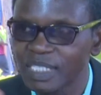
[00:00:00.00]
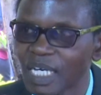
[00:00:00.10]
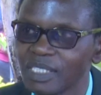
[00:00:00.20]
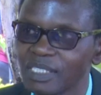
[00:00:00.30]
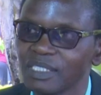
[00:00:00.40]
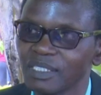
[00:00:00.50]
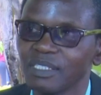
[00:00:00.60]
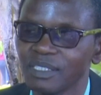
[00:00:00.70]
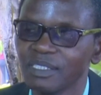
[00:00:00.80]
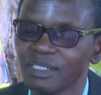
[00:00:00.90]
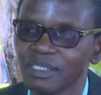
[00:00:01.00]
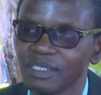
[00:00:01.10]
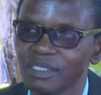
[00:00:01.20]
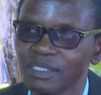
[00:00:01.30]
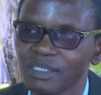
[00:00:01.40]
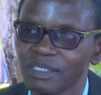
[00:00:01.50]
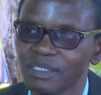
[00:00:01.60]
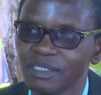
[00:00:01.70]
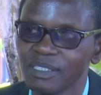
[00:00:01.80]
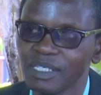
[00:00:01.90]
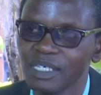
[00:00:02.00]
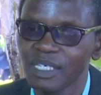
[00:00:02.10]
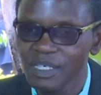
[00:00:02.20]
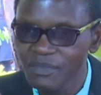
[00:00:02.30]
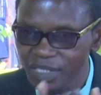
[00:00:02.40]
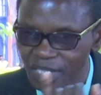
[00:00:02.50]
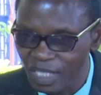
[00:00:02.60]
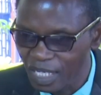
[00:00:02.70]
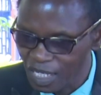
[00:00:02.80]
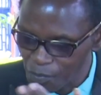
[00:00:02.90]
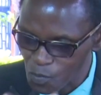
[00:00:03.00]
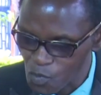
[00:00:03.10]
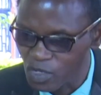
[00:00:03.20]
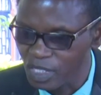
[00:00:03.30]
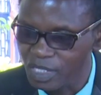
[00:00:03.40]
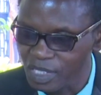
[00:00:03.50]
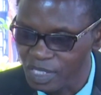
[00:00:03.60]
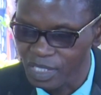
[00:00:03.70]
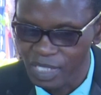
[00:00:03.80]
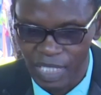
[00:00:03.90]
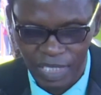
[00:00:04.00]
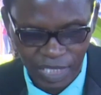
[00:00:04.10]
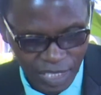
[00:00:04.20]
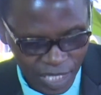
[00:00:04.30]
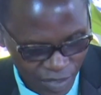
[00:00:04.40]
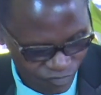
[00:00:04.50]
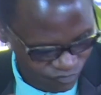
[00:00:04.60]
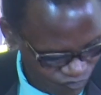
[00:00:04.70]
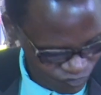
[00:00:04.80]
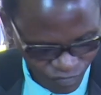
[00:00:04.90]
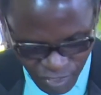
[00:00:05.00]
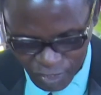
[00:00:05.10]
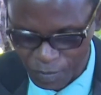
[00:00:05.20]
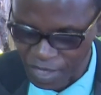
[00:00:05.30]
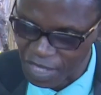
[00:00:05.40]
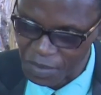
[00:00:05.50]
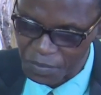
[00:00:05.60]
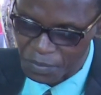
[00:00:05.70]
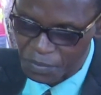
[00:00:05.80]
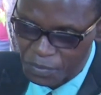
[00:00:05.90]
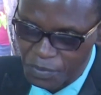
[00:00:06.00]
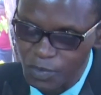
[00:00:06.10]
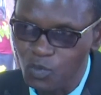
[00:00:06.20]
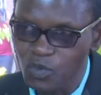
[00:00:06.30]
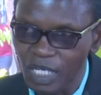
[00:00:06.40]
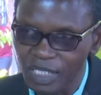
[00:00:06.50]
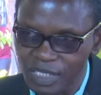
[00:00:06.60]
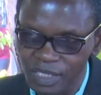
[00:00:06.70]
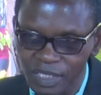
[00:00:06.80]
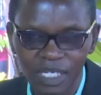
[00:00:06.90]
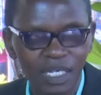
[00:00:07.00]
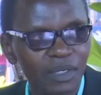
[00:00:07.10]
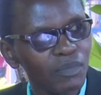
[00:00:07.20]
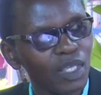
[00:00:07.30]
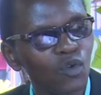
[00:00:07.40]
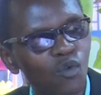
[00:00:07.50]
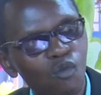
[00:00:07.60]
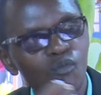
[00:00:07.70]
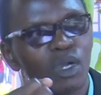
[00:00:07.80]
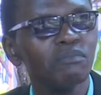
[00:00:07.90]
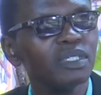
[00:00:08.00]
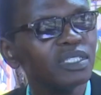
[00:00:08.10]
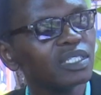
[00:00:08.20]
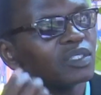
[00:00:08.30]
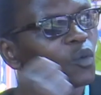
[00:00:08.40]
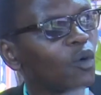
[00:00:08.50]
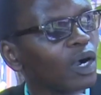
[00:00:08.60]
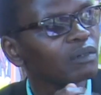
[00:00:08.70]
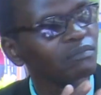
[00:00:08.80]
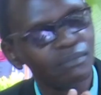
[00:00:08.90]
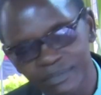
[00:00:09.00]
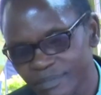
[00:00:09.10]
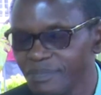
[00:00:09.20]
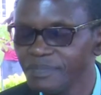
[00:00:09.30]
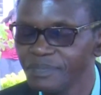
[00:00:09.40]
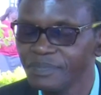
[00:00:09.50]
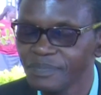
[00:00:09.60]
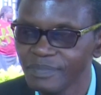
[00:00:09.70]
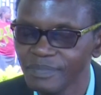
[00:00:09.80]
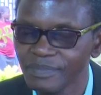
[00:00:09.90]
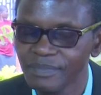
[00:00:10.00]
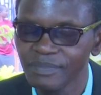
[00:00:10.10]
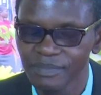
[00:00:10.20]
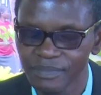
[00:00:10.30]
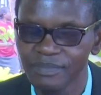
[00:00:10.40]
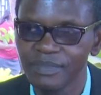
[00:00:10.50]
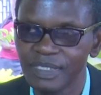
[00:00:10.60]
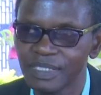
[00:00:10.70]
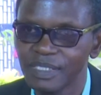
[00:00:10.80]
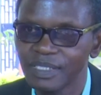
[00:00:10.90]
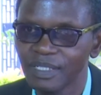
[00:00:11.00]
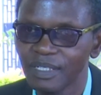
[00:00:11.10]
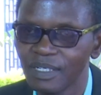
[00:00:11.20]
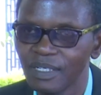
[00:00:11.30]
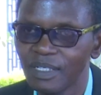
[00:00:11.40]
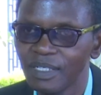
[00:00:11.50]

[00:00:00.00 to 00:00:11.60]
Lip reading: I never entered to his church. I never went to his church. So every day, they could prepare themselves, then they go to church.